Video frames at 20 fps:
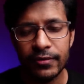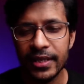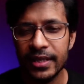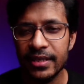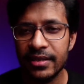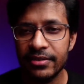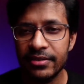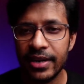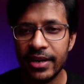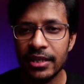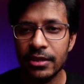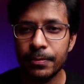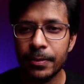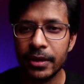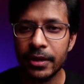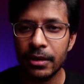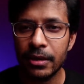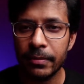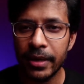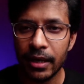as
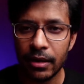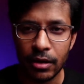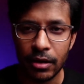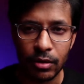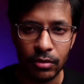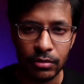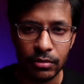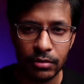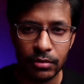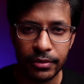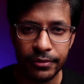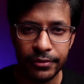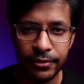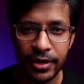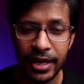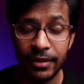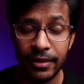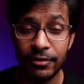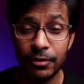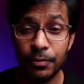transparent background if you
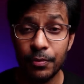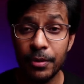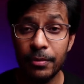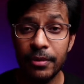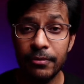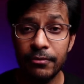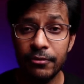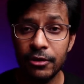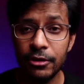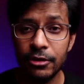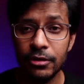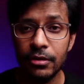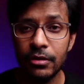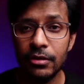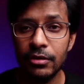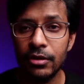have the premium version.